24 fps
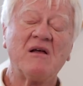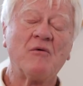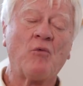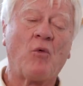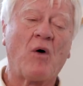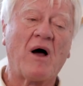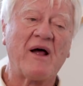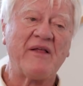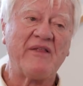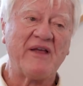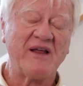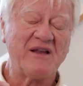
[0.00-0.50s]

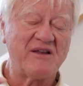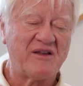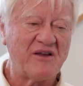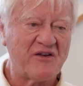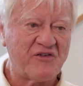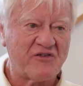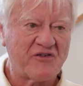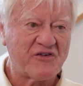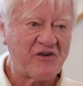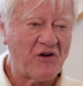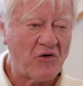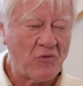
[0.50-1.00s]
why they
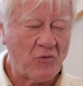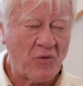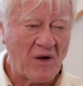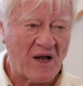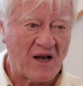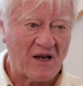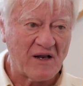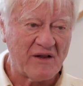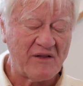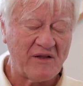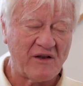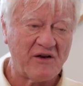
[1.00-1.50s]
did so
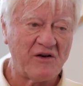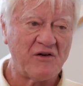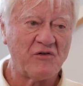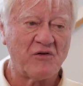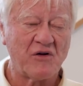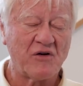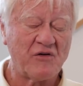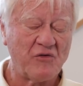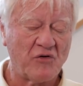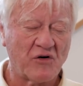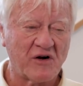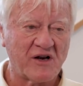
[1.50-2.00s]
well in the
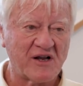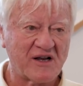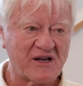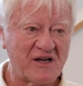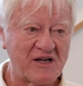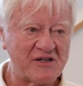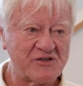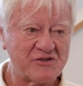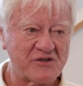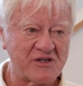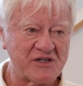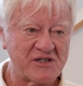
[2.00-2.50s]
Nordic
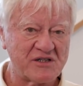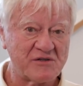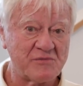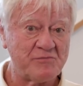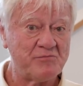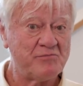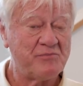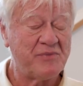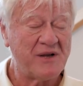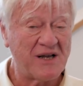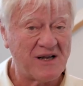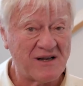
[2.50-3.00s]
countries,
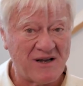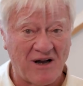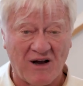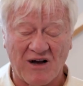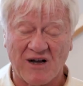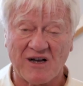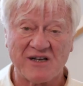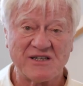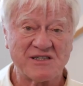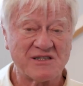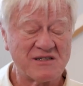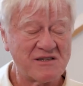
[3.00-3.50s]

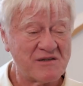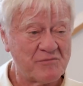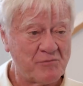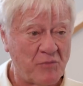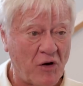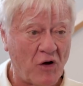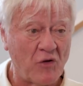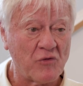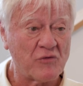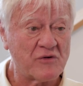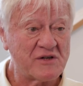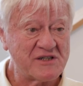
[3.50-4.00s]
because
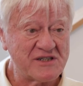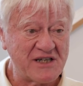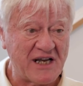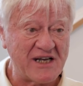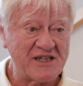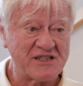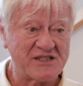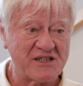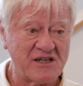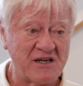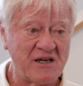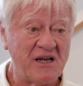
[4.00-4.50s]

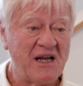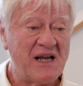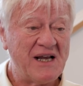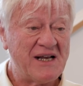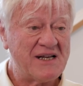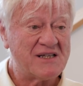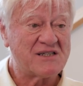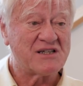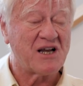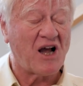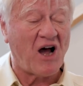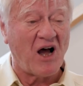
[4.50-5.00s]
polarization
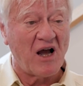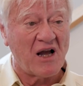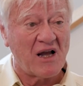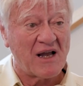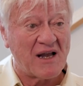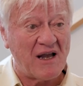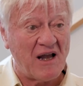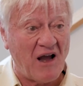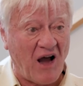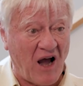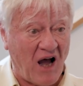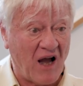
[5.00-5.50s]
is
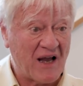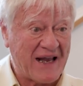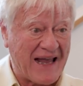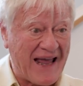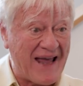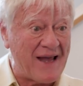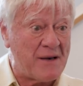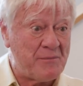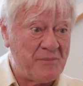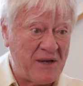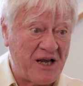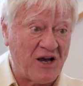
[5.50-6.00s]

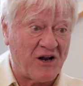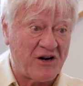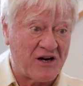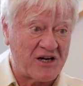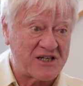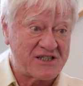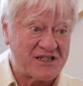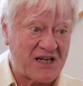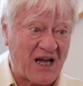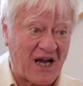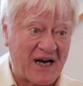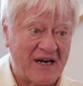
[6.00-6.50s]
can be on
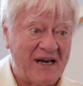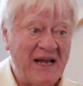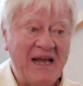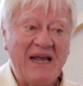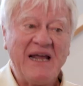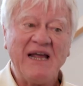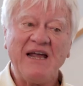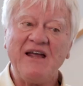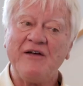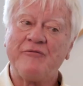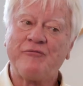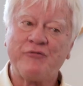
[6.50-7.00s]
our side
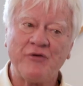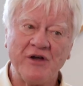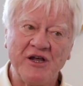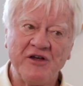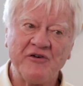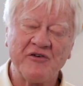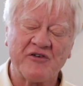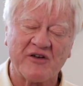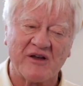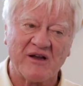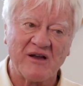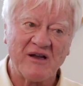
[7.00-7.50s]
if we
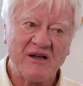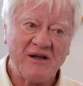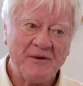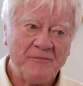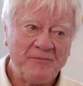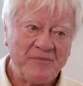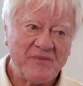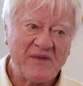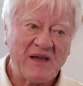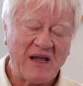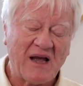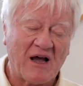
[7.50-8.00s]
use it.
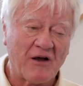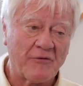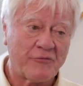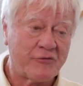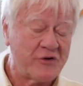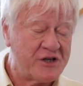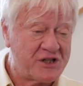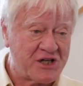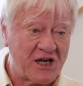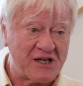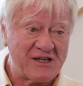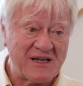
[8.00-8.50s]
Now,
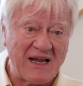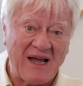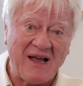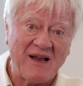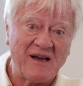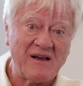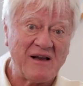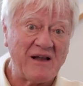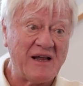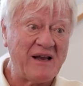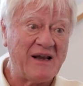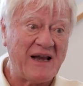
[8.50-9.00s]
if we shut
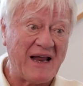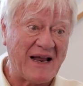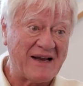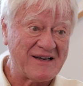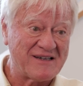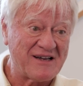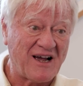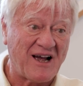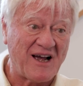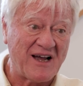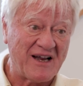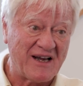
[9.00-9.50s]
down in
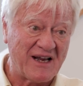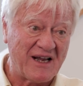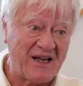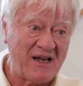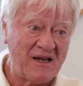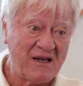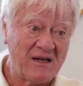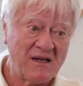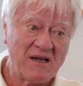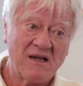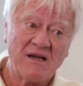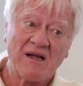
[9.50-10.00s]

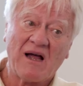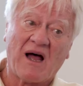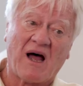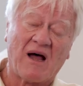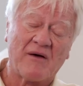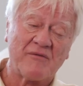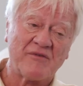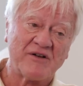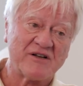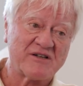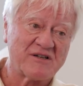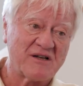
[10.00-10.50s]
anxiety,
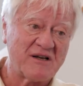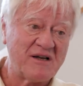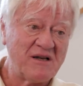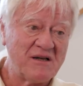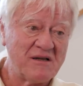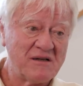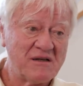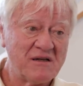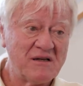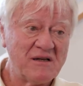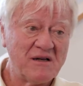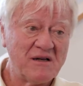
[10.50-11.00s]
obviously,